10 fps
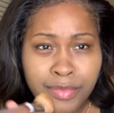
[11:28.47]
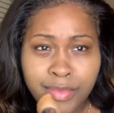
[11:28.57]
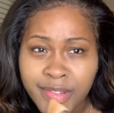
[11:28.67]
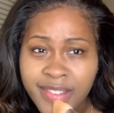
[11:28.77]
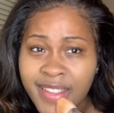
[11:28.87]

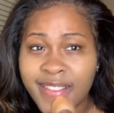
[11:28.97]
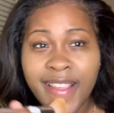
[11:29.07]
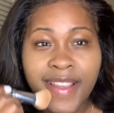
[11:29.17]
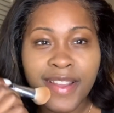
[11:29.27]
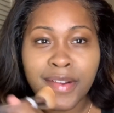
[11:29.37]
Just get
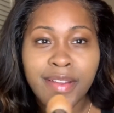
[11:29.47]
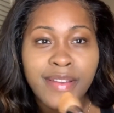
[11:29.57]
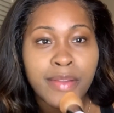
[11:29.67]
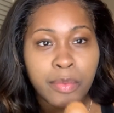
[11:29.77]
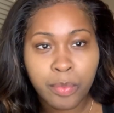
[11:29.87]
that
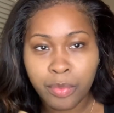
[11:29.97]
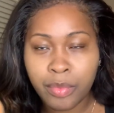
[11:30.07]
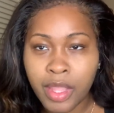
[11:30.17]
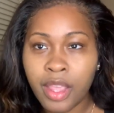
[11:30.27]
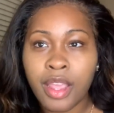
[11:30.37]
area.
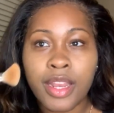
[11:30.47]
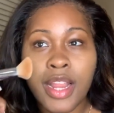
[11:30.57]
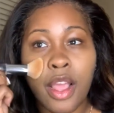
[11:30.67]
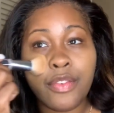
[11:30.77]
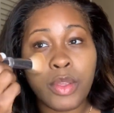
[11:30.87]

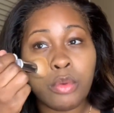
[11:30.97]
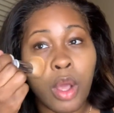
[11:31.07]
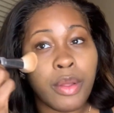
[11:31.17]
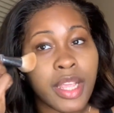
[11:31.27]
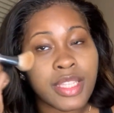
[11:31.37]
Now if you
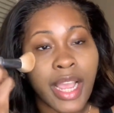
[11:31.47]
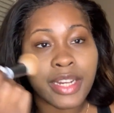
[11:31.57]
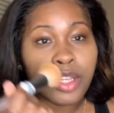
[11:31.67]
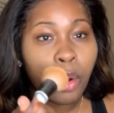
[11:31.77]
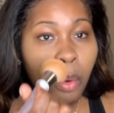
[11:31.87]
notice, I
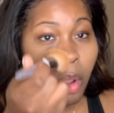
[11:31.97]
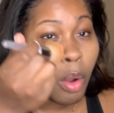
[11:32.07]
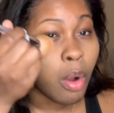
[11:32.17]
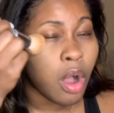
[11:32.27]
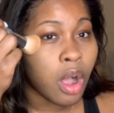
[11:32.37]
don't
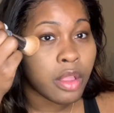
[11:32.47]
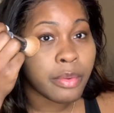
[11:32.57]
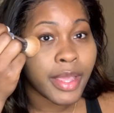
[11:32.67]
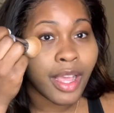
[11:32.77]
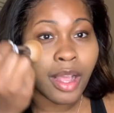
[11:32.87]
go all the
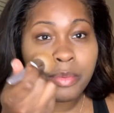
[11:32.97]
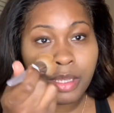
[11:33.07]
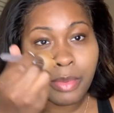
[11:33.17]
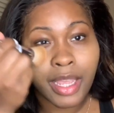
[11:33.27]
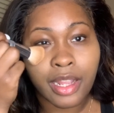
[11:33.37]
way up to
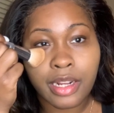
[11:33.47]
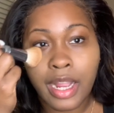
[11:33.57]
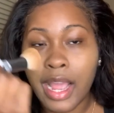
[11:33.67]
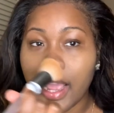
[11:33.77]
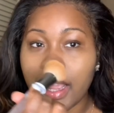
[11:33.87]
my under
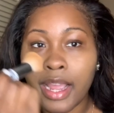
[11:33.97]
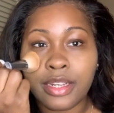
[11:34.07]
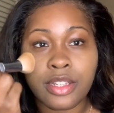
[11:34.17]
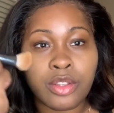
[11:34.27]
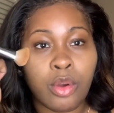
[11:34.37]
eye. I
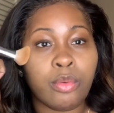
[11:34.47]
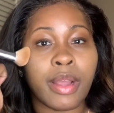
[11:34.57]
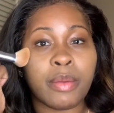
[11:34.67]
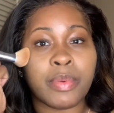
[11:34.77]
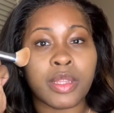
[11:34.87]
just go
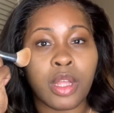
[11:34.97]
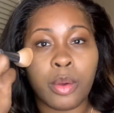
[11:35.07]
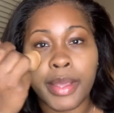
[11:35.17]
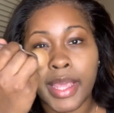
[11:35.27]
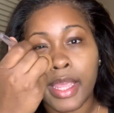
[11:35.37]
right below
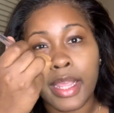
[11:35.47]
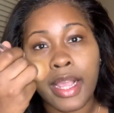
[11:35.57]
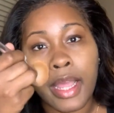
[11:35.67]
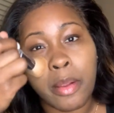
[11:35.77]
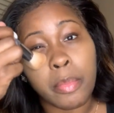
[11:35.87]
it and
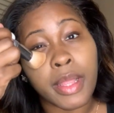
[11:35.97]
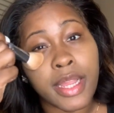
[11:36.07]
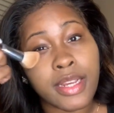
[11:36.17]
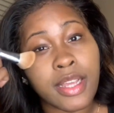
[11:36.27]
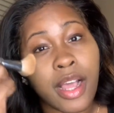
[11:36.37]
kind of
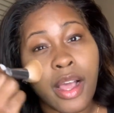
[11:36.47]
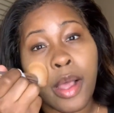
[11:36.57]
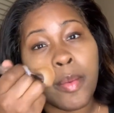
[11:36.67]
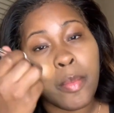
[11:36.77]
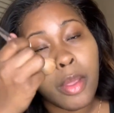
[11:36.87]
blend up.